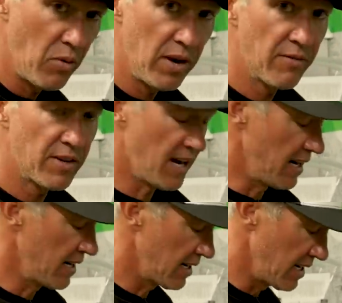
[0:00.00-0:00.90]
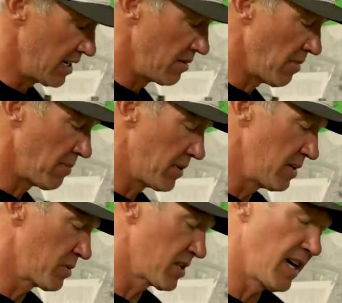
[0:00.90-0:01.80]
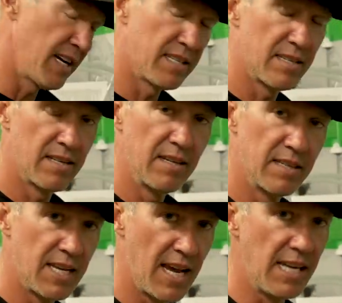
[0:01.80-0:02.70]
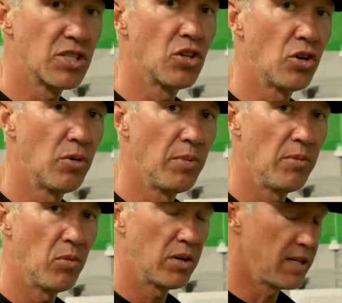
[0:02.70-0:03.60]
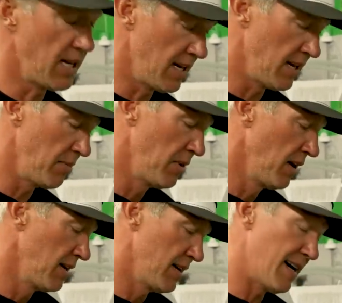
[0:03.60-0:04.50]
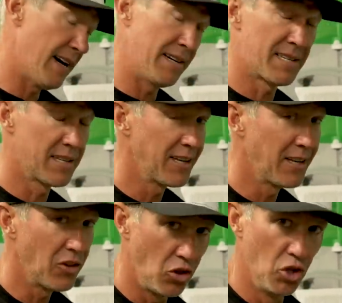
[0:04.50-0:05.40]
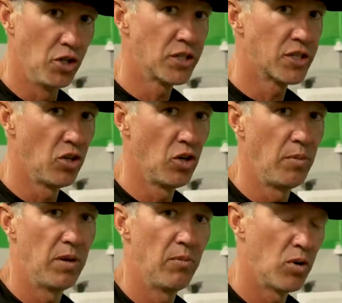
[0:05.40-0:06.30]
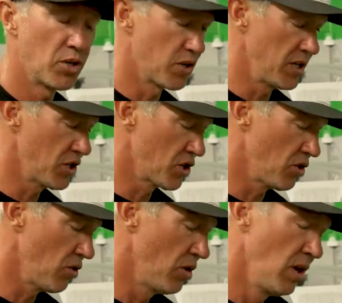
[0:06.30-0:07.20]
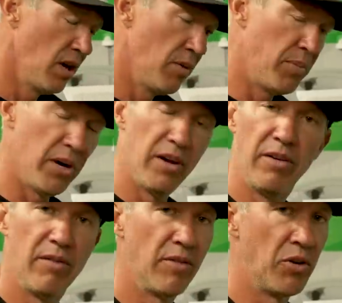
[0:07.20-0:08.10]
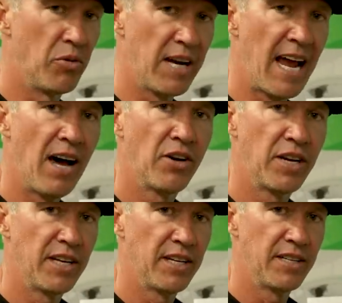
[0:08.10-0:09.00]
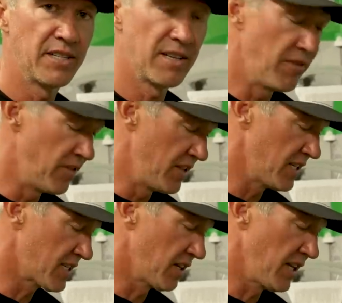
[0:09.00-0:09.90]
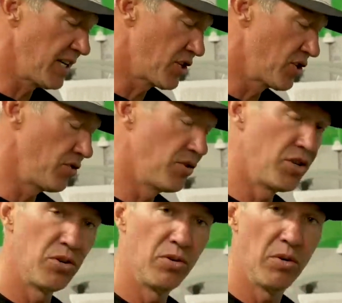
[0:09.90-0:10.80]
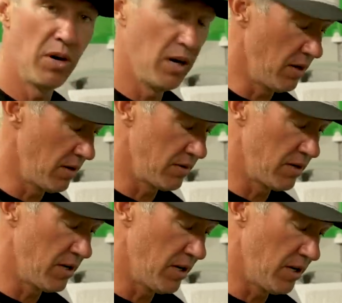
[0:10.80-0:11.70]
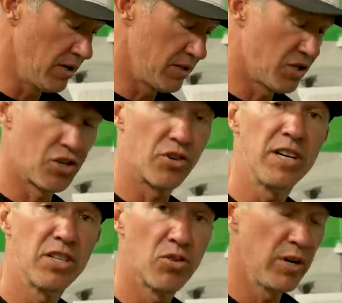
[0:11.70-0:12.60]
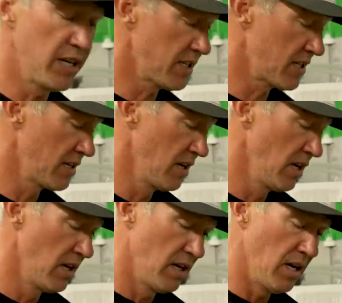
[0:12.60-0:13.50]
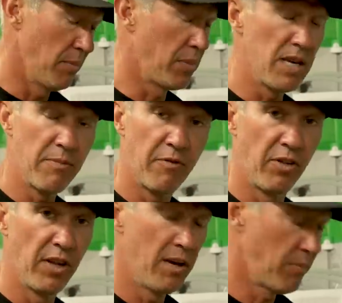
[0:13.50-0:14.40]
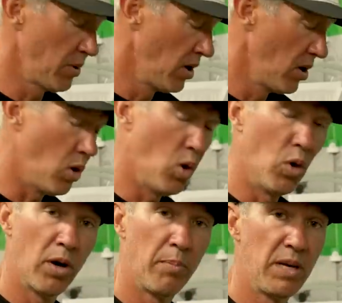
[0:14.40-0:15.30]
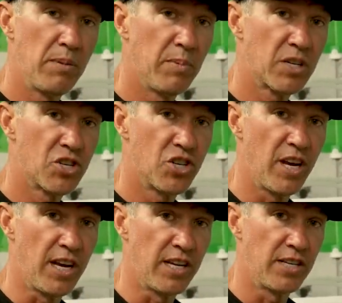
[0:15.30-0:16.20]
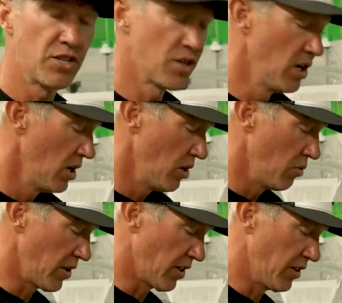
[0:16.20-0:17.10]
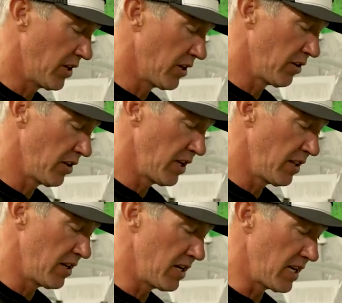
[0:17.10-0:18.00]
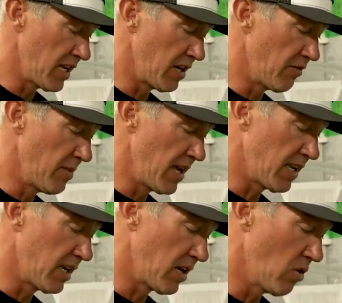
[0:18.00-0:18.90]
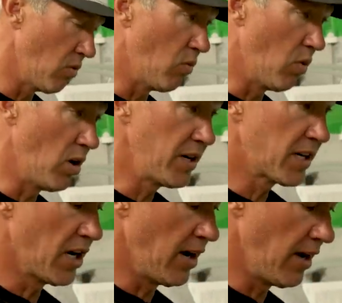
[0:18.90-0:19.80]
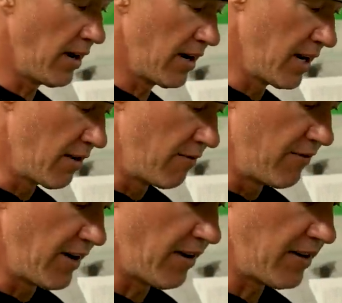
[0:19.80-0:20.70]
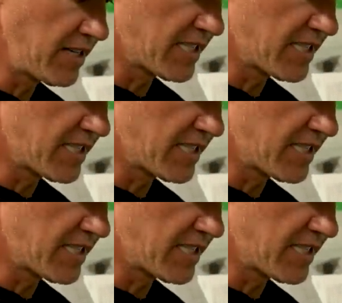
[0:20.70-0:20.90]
way of tying in my peep sights takes a little bit more time, honestly looks a little bit more traditional, but the reality is this lets you do a, a string twist, a peep flip, or a peep exchange with literally the need of making one cut in a very